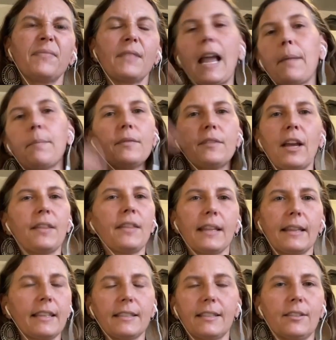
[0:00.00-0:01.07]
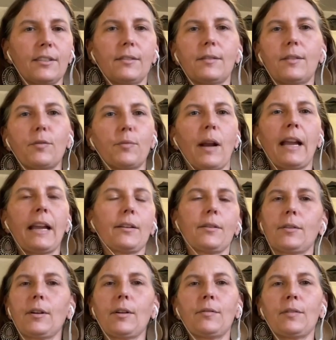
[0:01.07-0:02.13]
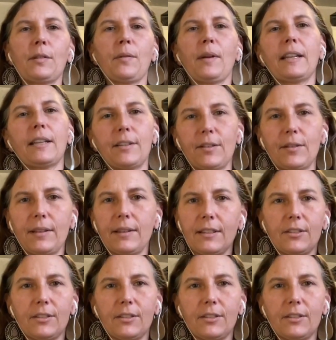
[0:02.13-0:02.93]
Not that this is the right or only way to do it.